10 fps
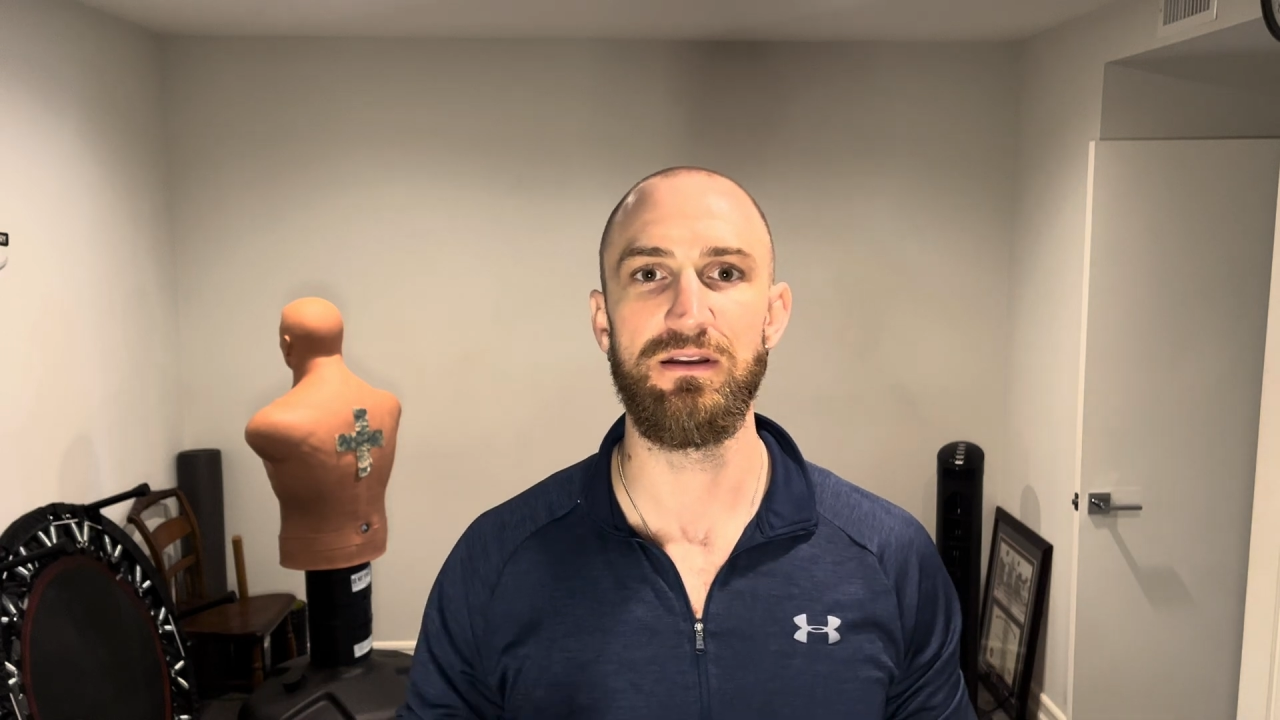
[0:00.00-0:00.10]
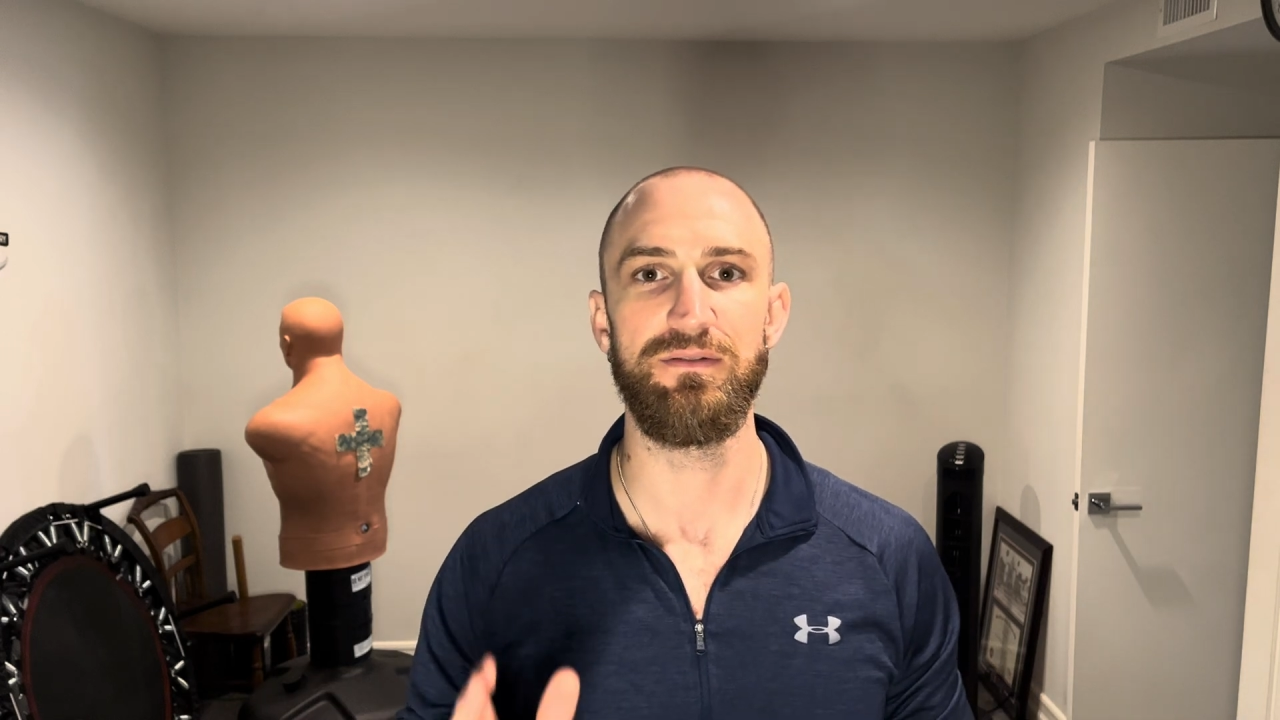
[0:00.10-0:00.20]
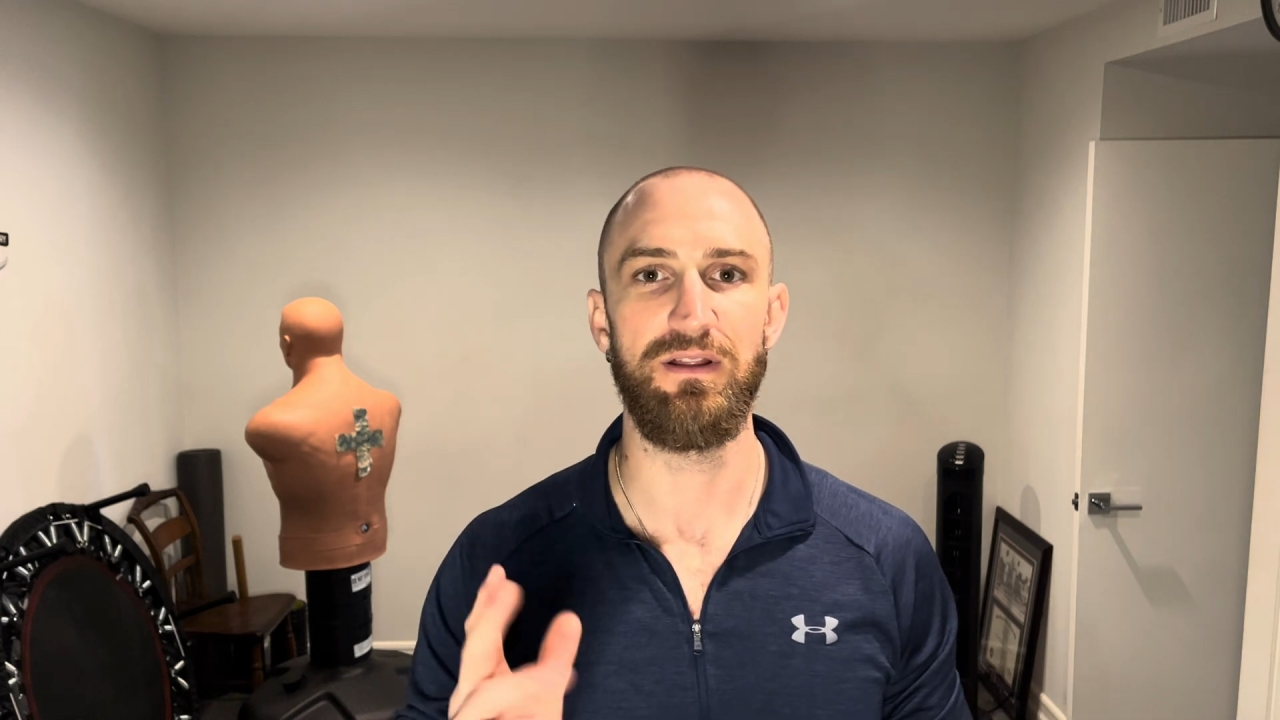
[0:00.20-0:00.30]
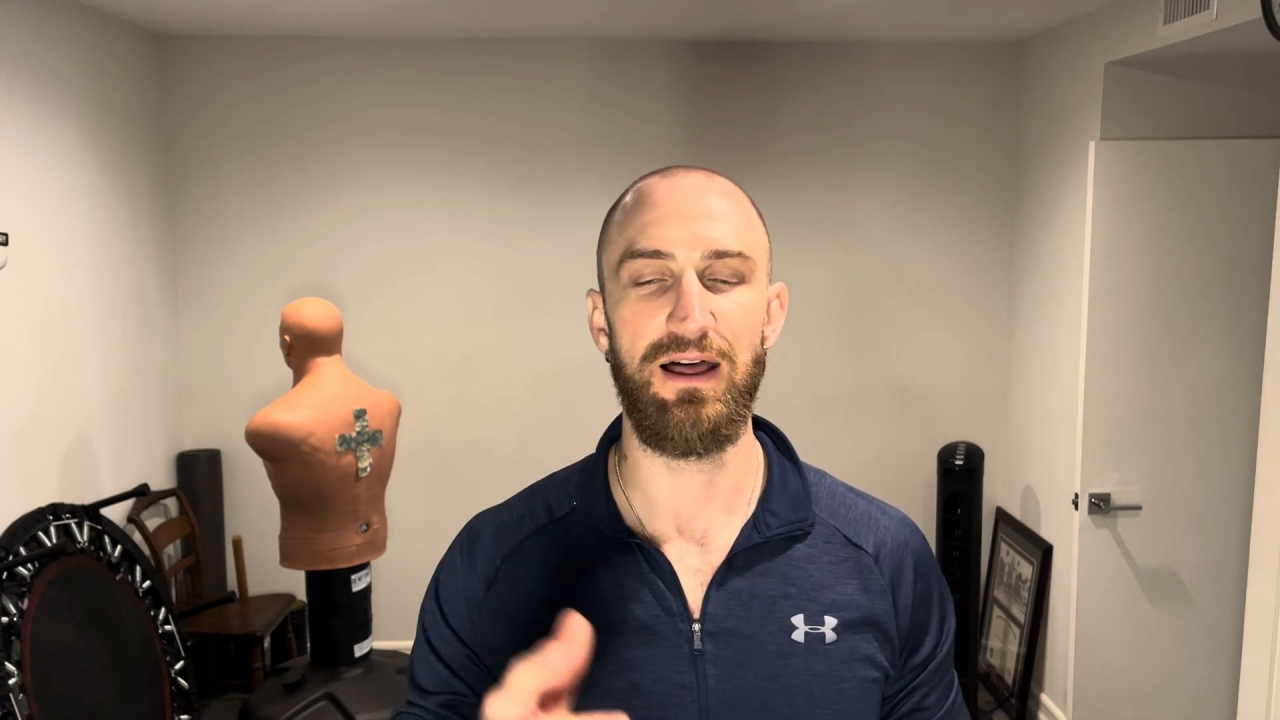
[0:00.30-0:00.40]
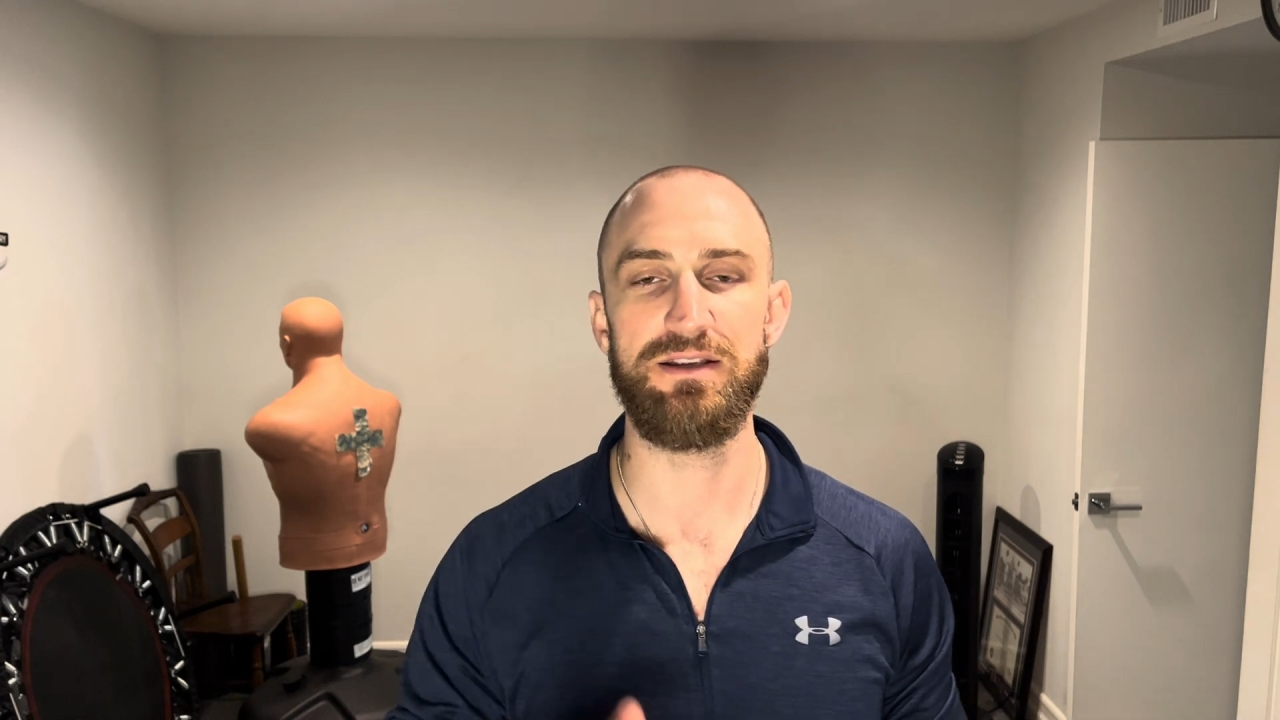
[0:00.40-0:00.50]

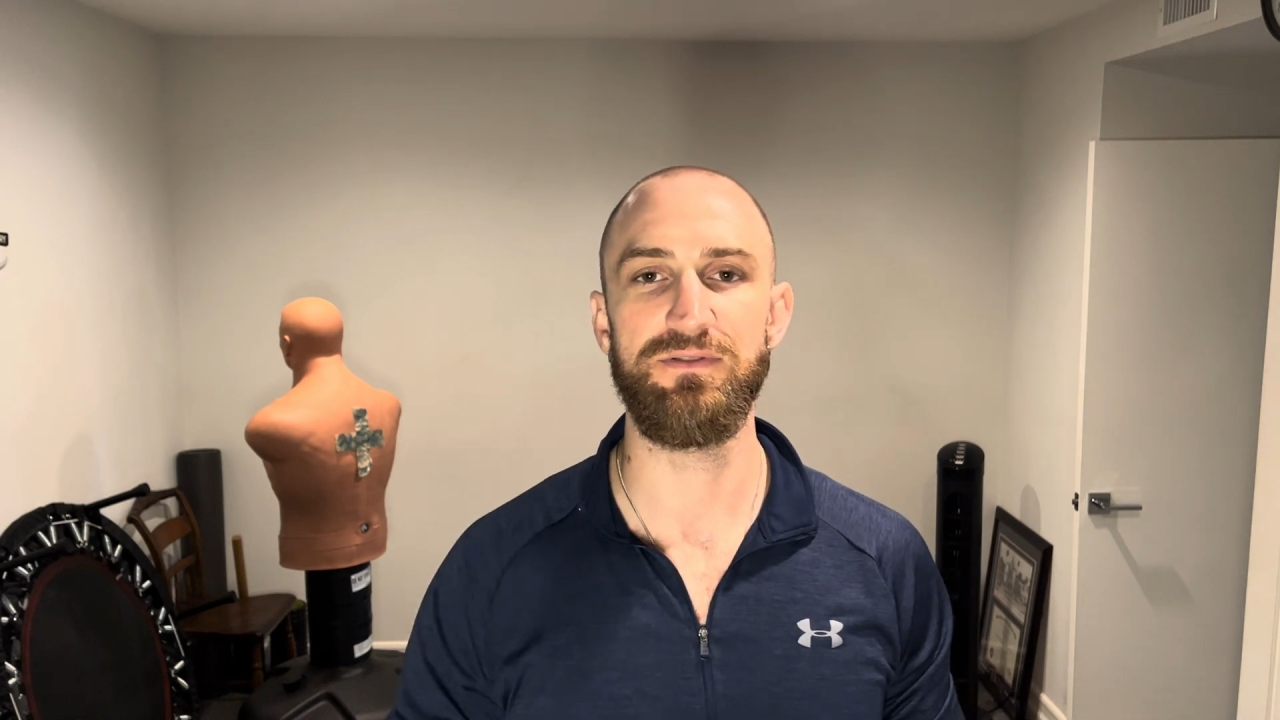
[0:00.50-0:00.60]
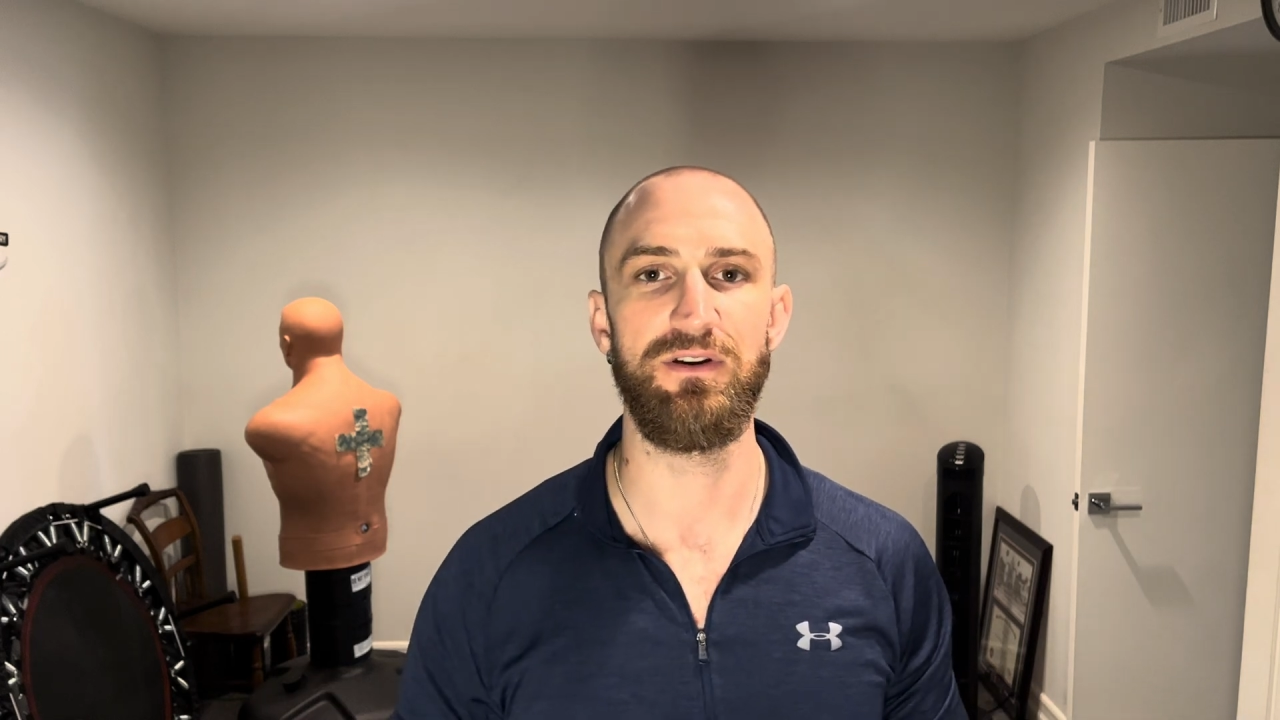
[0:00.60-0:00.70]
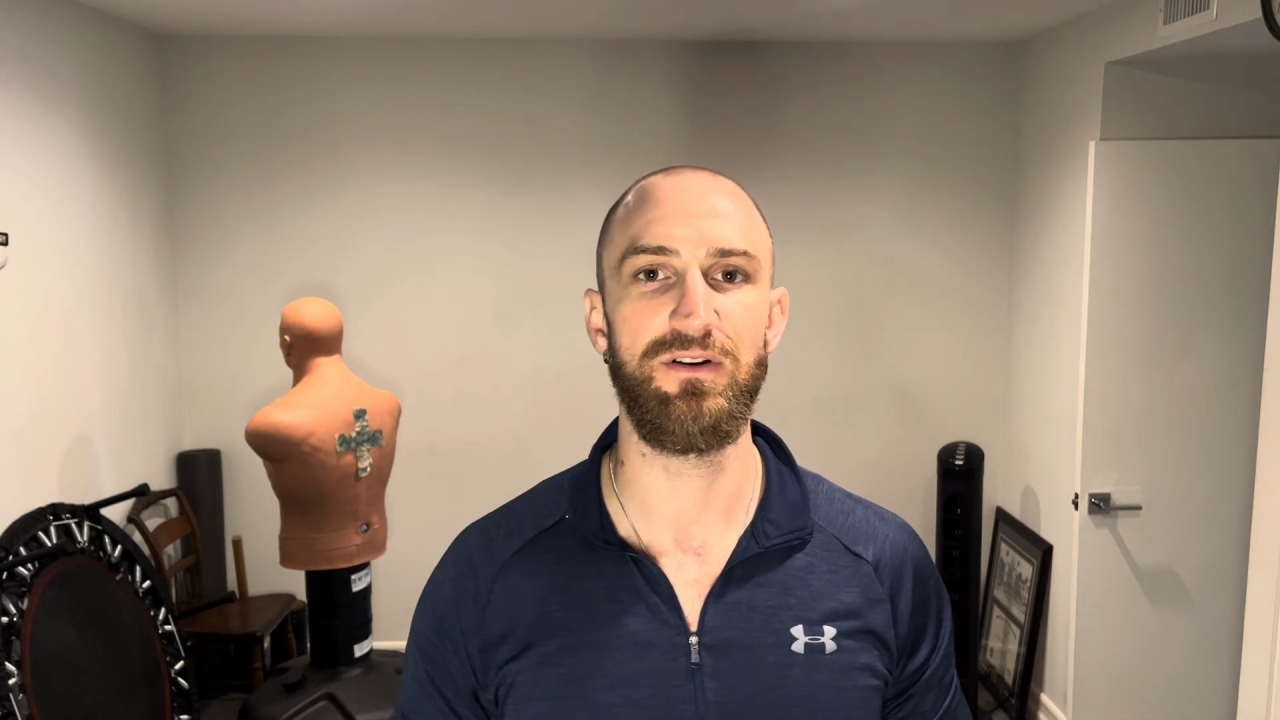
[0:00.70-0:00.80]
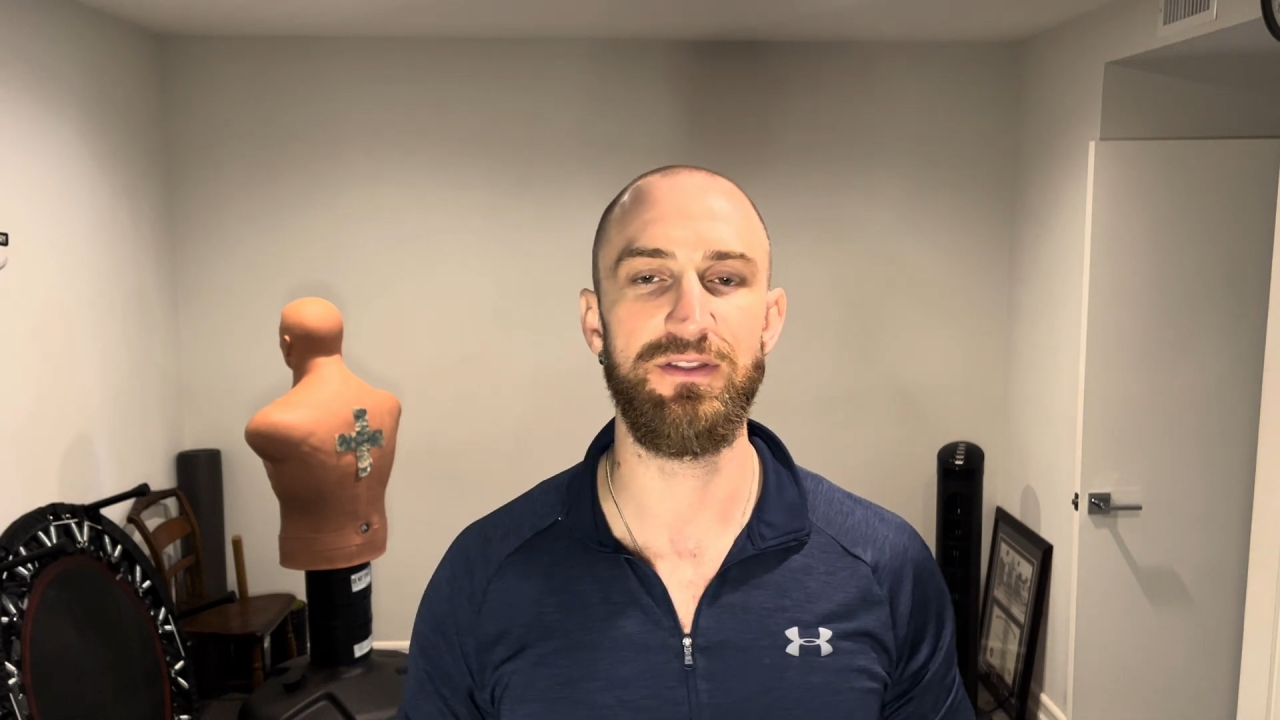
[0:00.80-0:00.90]
The last video